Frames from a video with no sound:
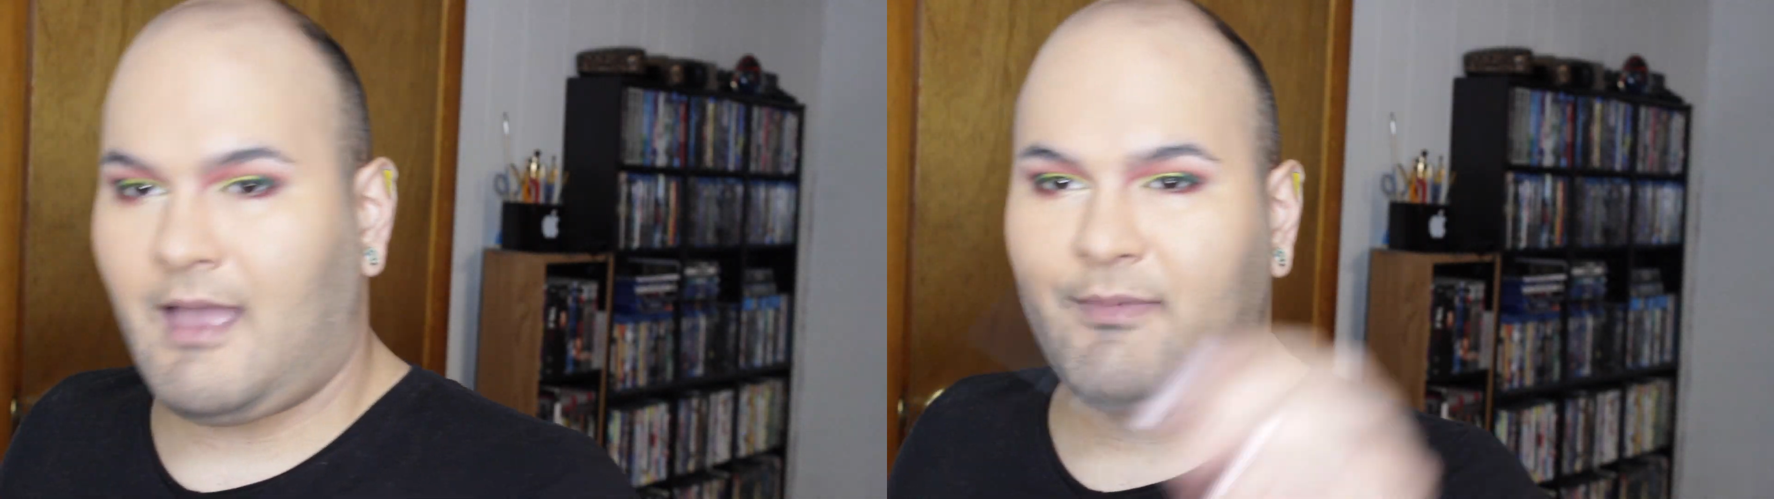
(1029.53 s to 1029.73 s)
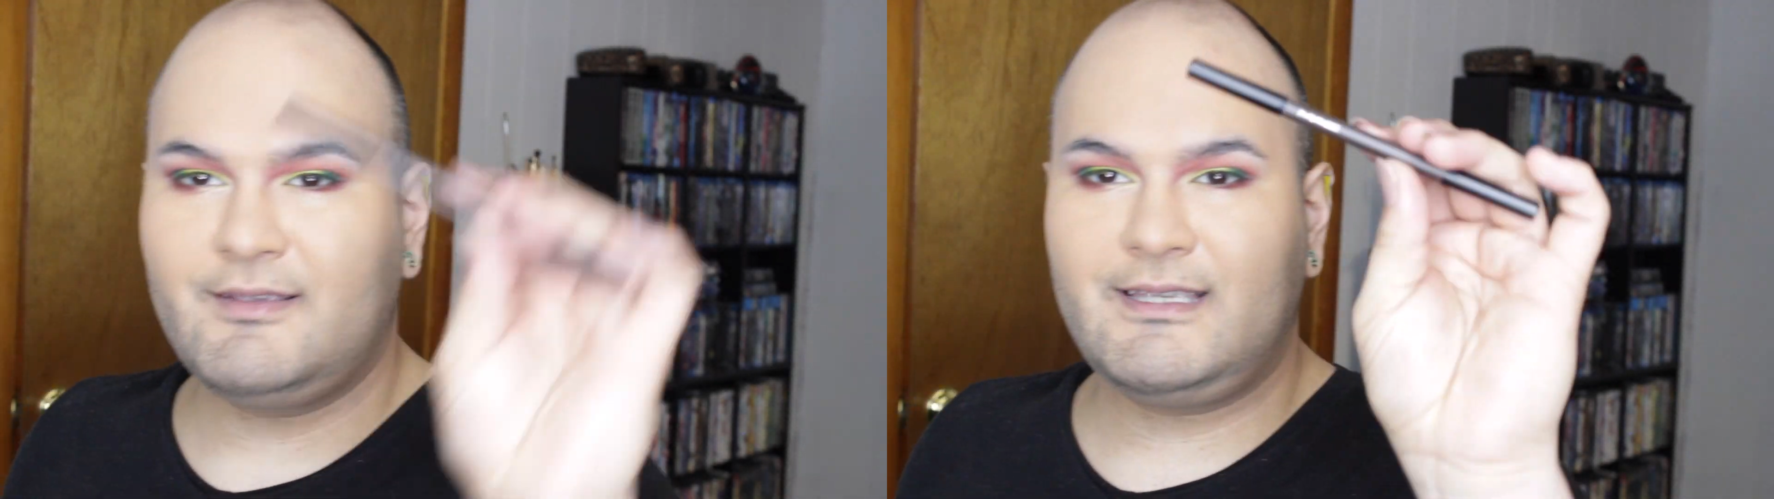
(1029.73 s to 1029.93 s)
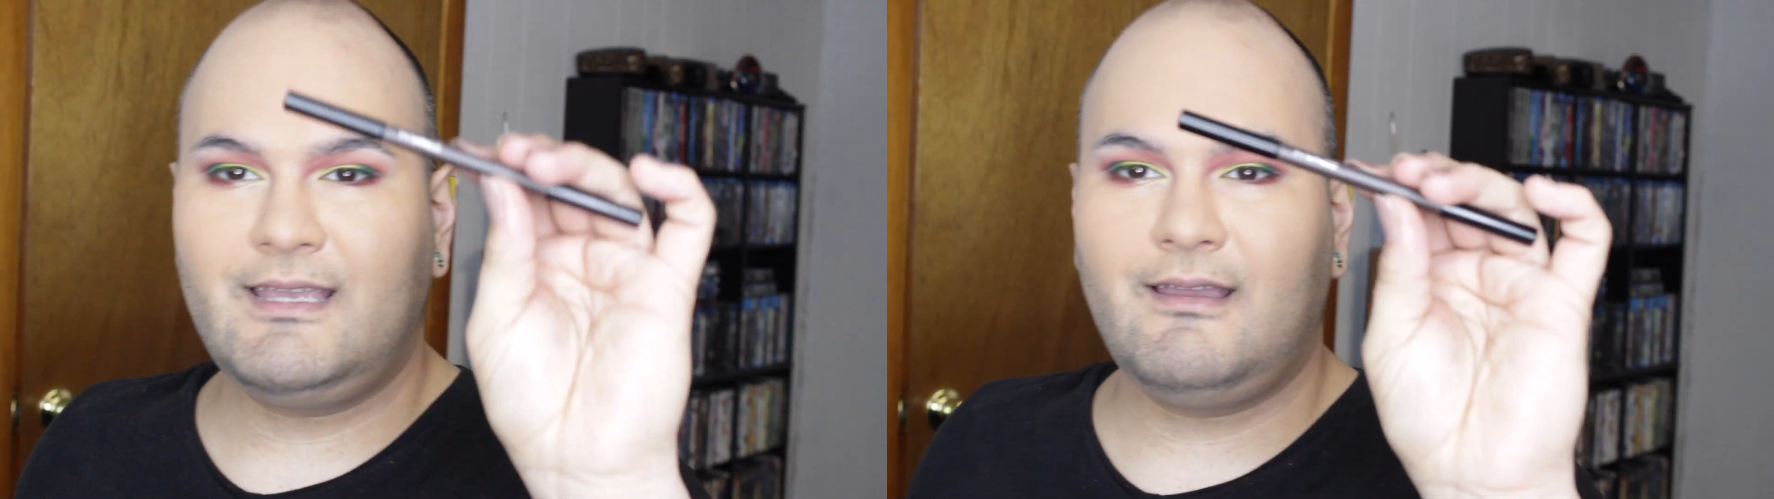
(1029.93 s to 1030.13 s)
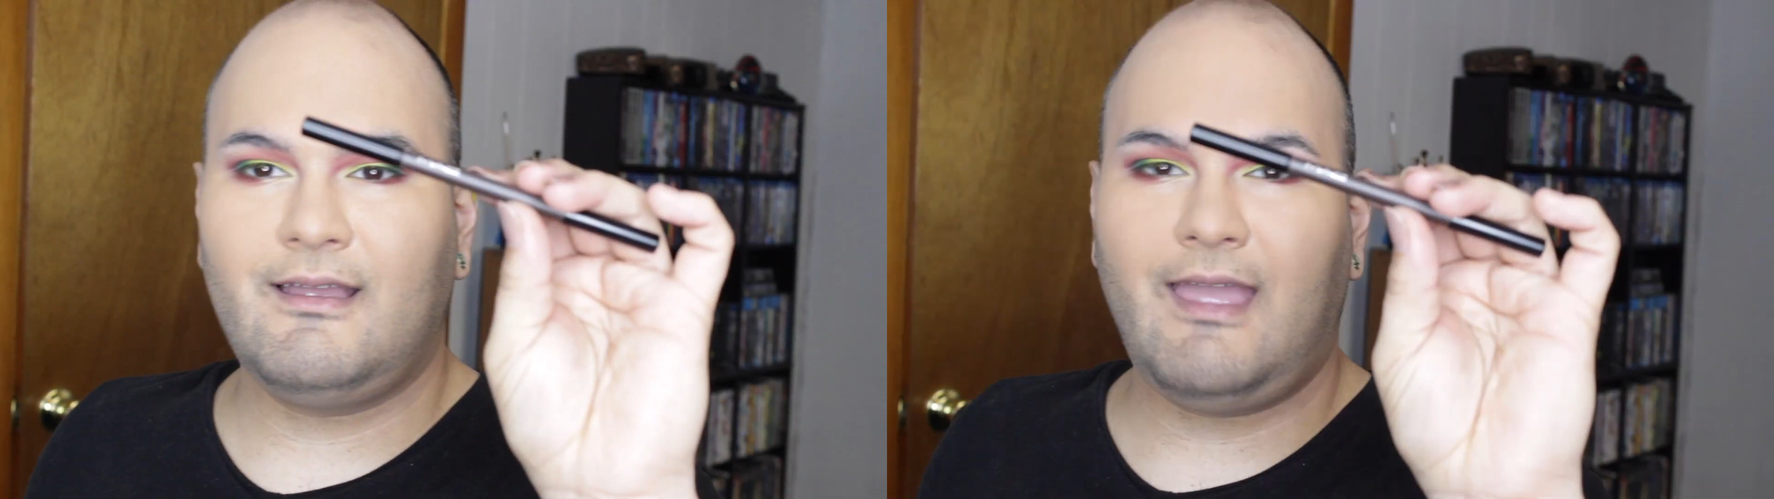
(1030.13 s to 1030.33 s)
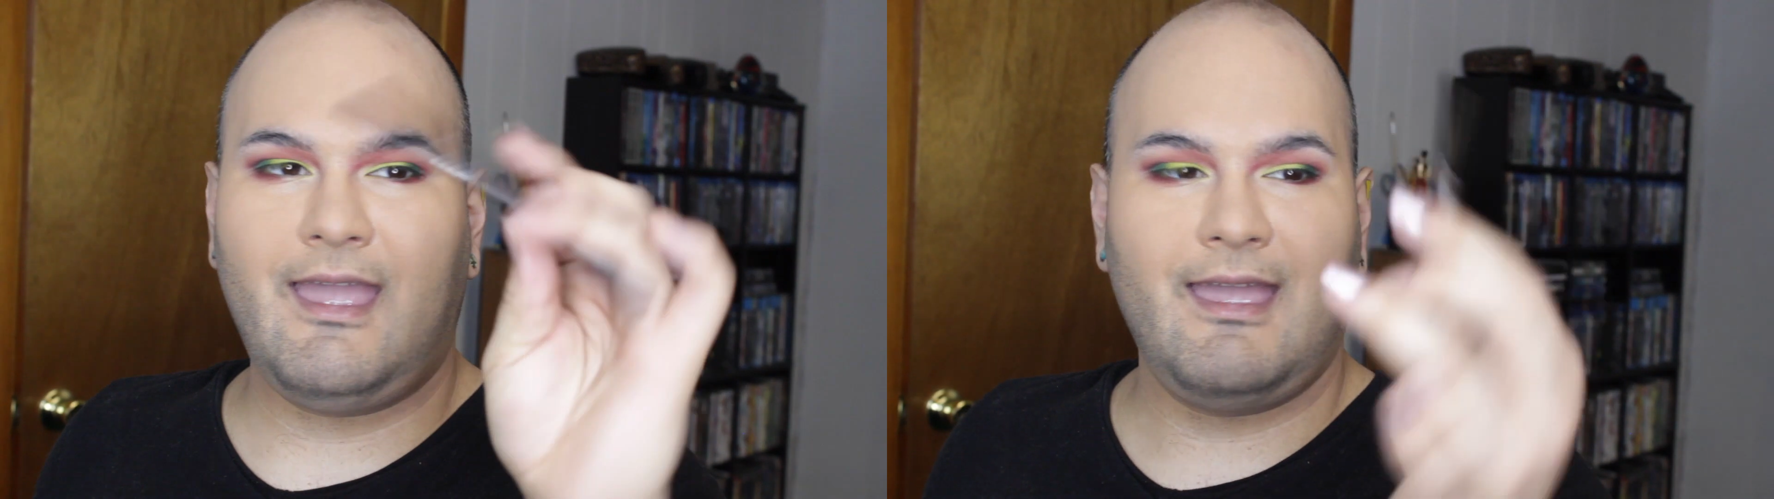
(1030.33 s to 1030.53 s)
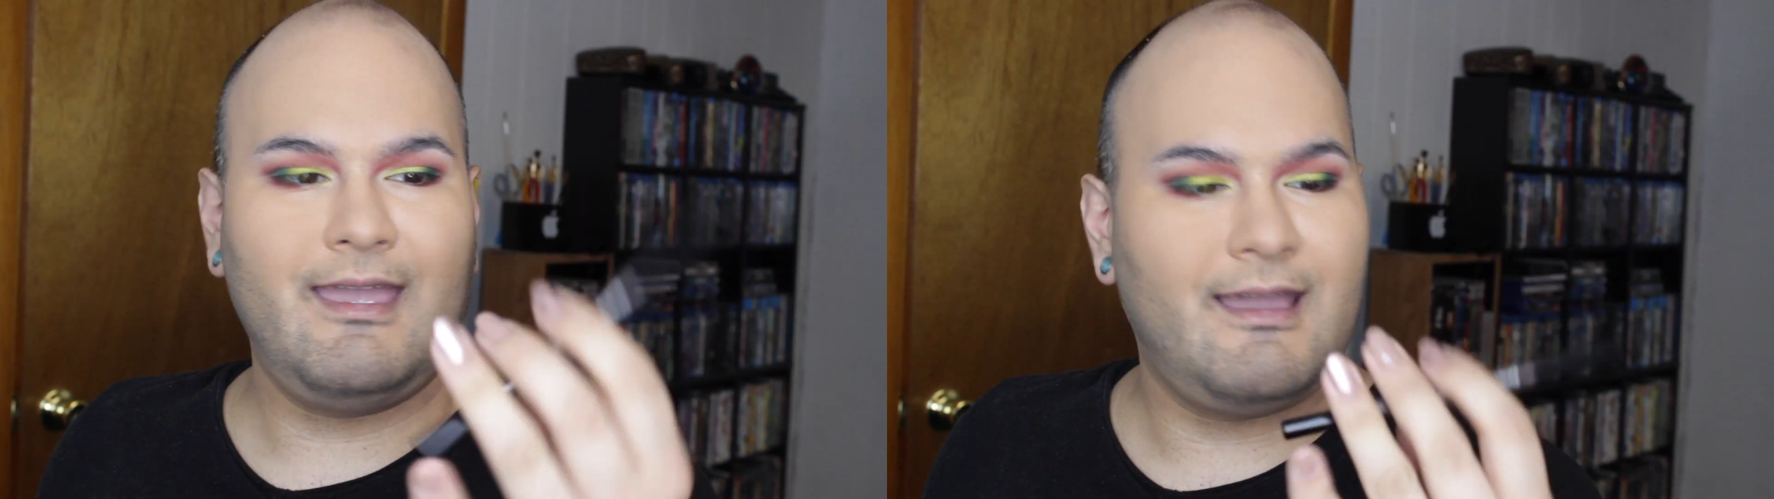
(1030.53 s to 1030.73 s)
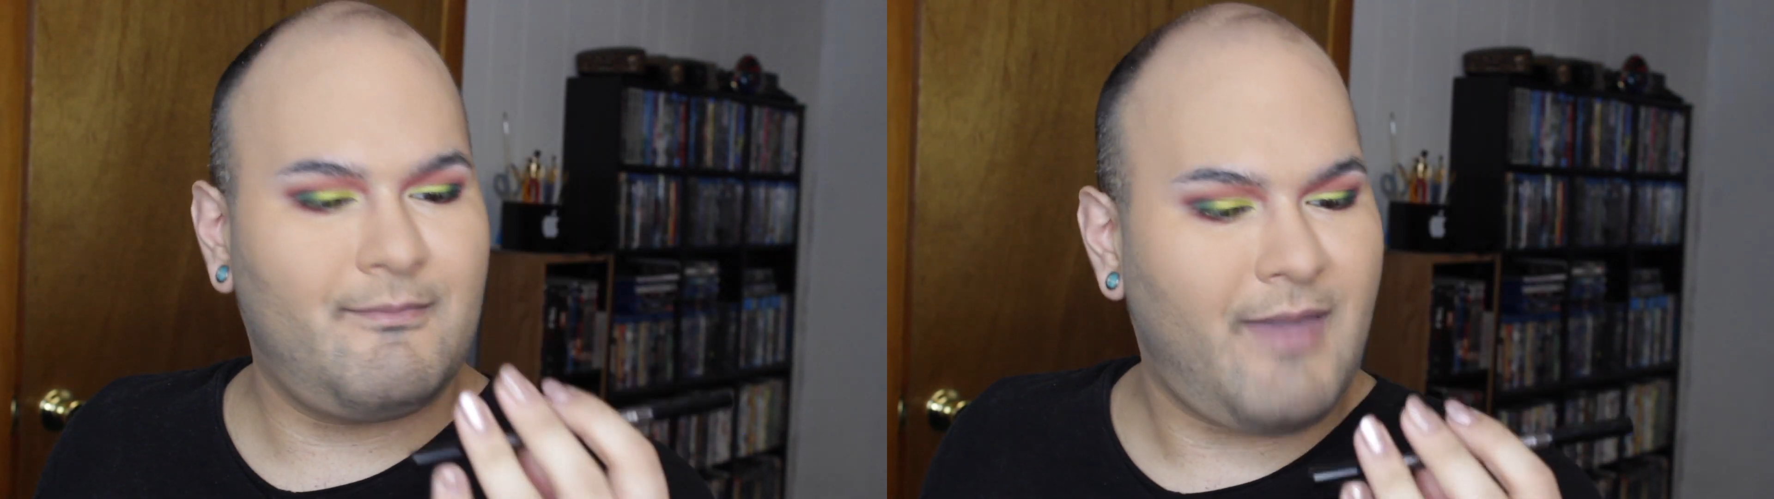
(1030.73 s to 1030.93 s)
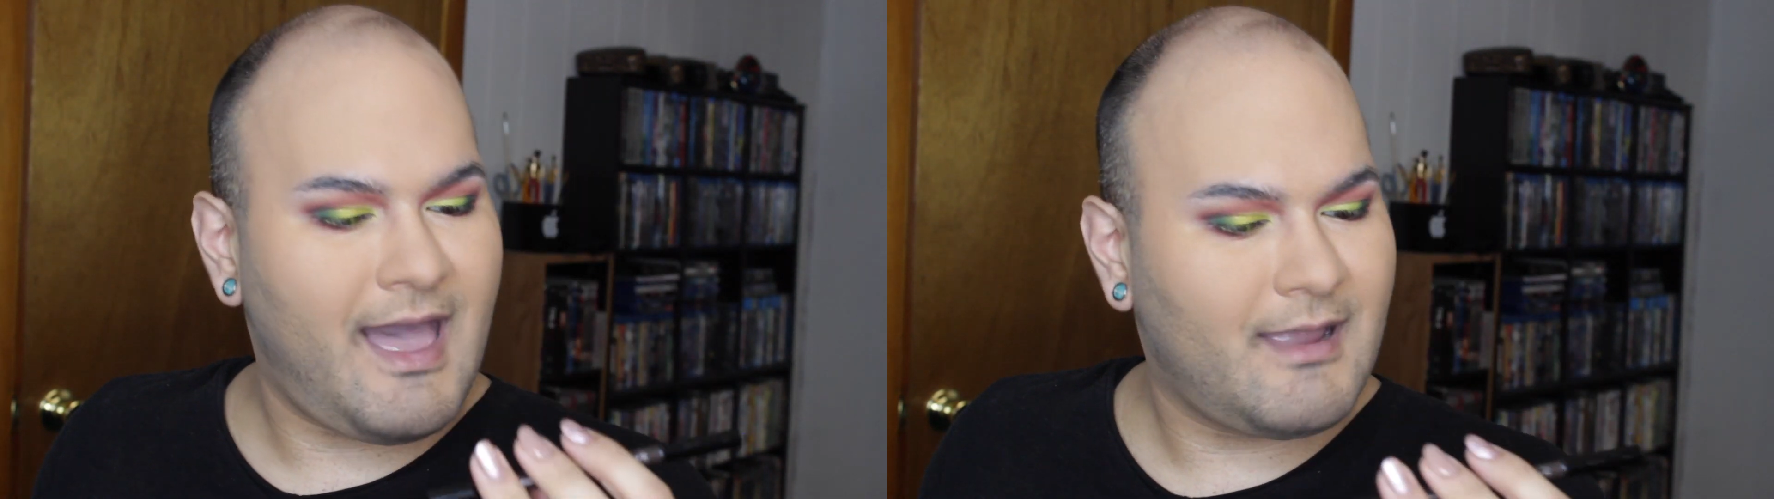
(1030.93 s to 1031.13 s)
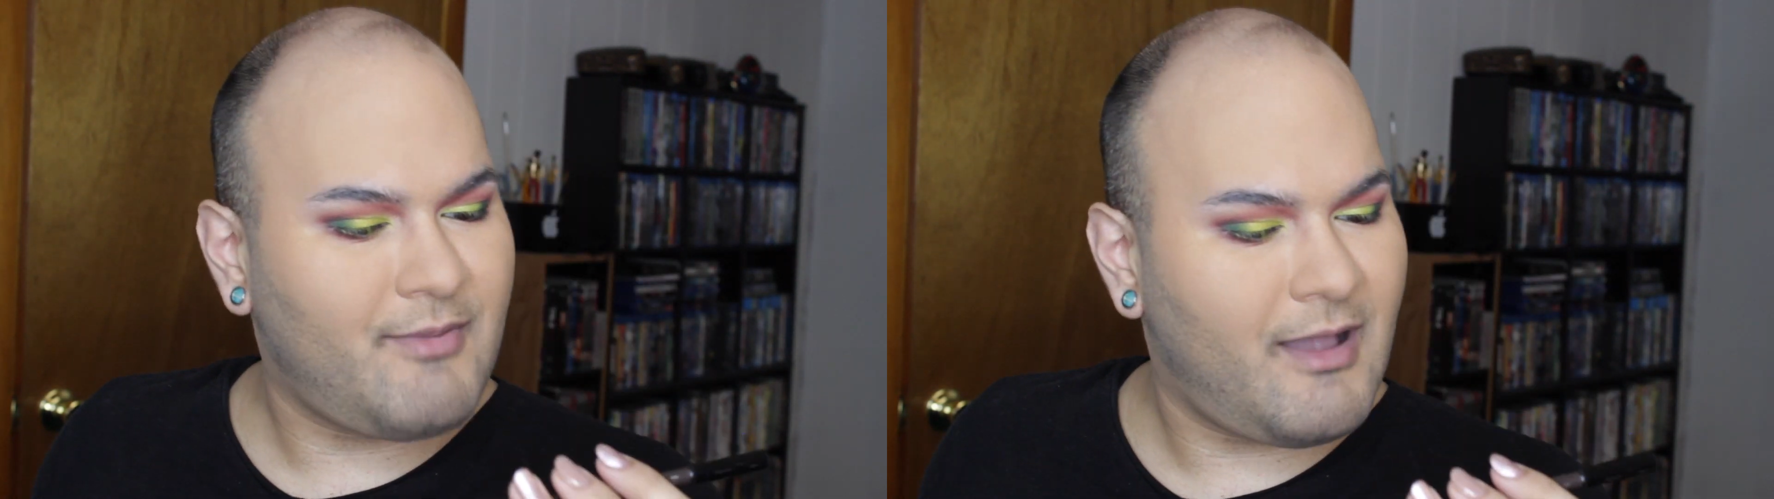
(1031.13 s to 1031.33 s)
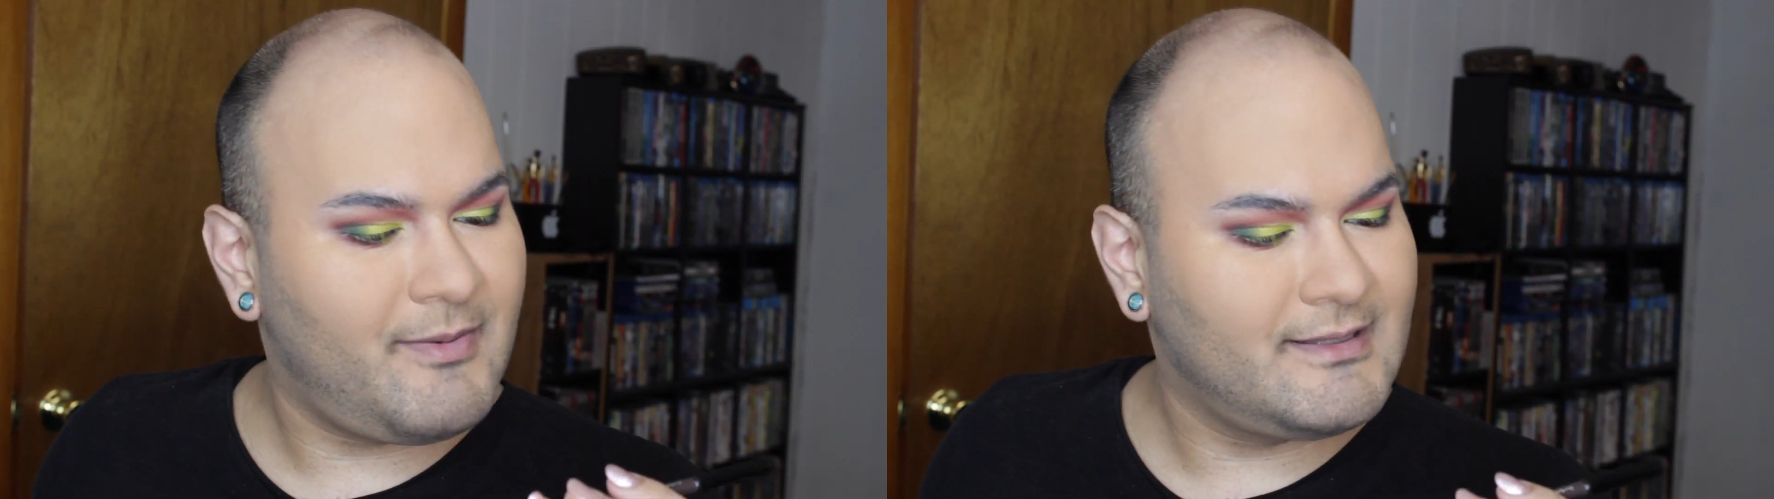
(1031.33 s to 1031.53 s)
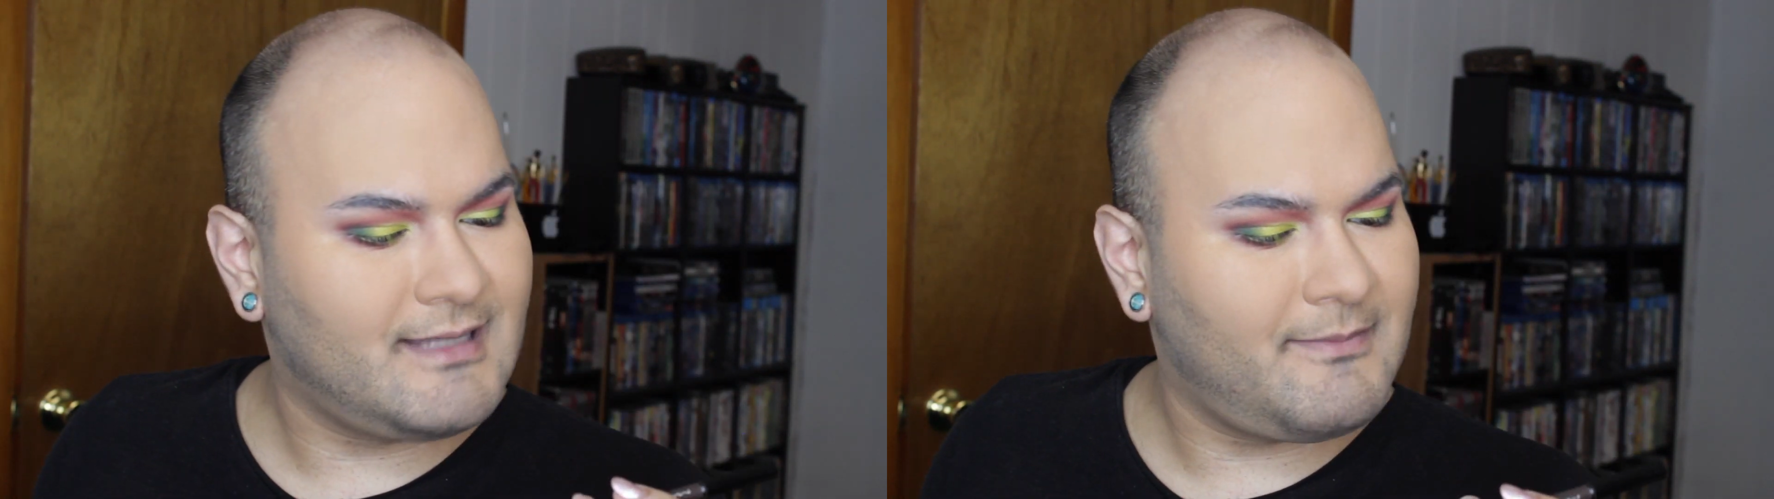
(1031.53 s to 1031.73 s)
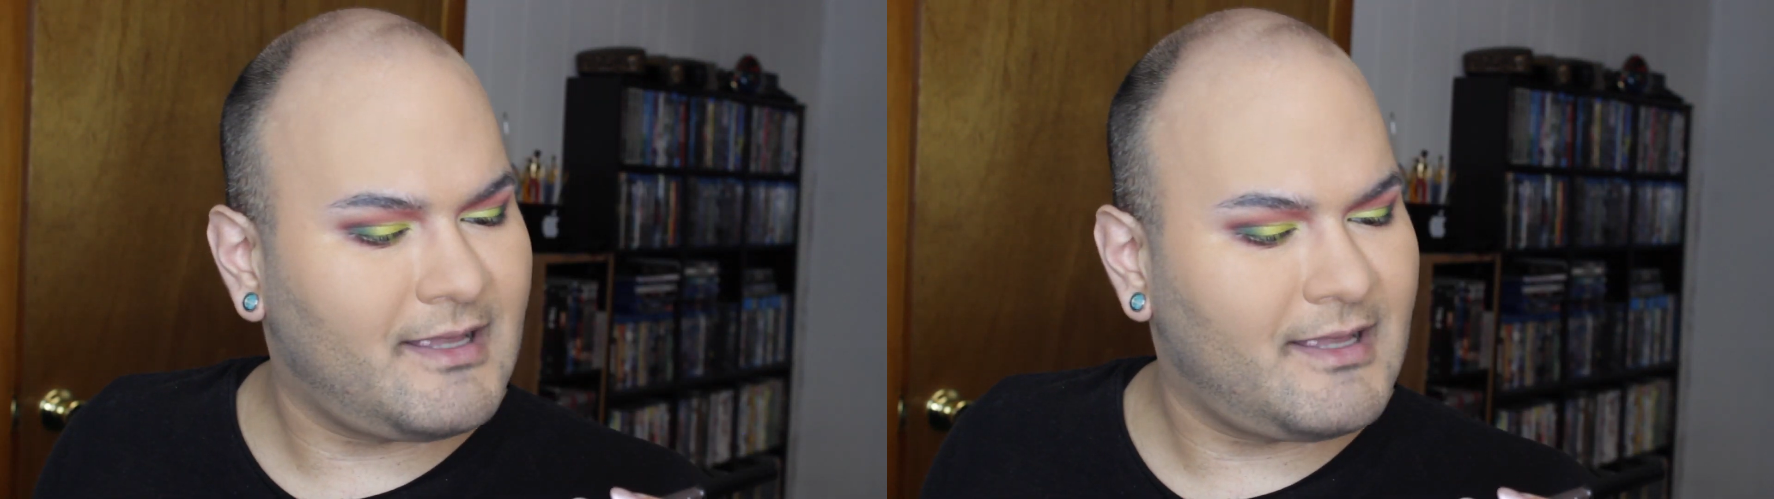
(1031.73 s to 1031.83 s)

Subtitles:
I'm using a MAC brow pencil.